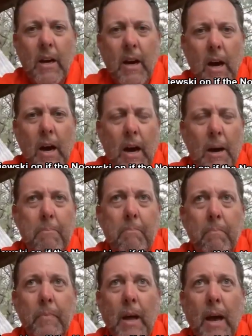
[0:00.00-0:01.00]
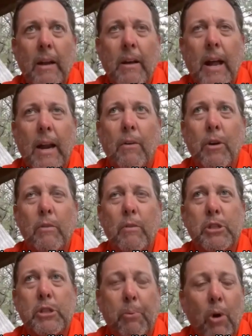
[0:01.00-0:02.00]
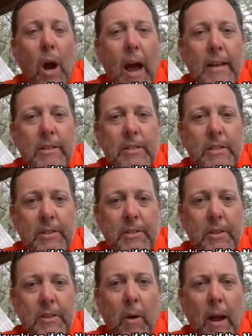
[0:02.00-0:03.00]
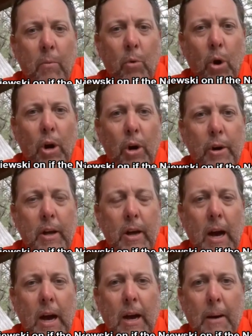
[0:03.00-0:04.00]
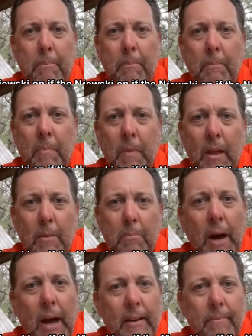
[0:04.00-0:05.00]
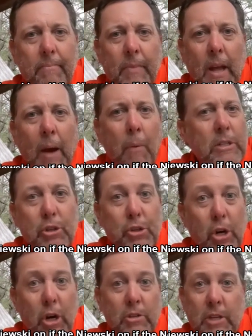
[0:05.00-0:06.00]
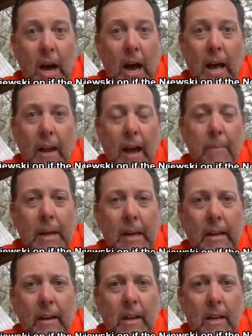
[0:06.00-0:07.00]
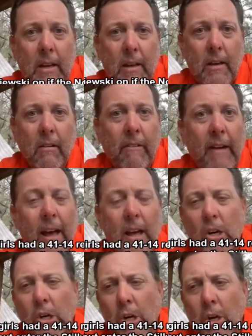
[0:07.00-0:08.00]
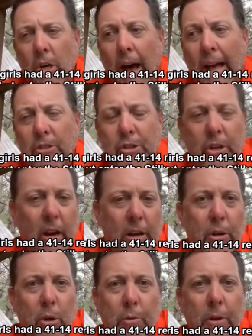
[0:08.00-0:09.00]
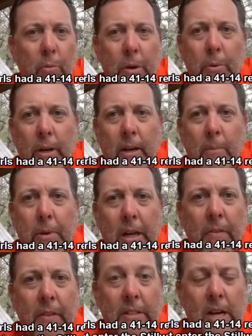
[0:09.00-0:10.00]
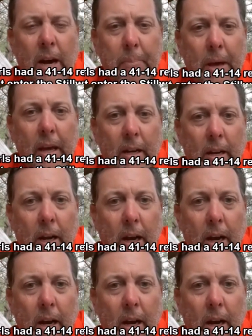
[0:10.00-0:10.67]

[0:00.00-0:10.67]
I don't know if surprised is the right word, but I wasn't sure, Scott. I mean, last year I knew that we were going to be in the top eight.